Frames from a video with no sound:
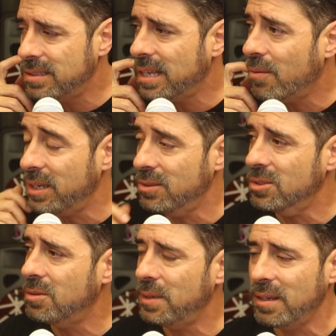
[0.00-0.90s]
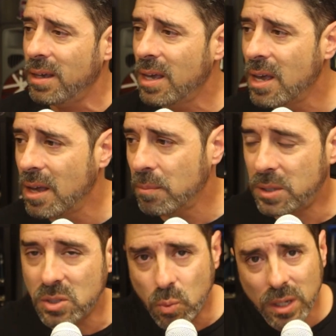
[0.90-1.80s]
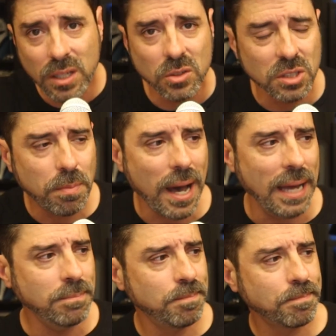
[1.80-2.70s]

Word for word: not what it used to be. But this one little spot,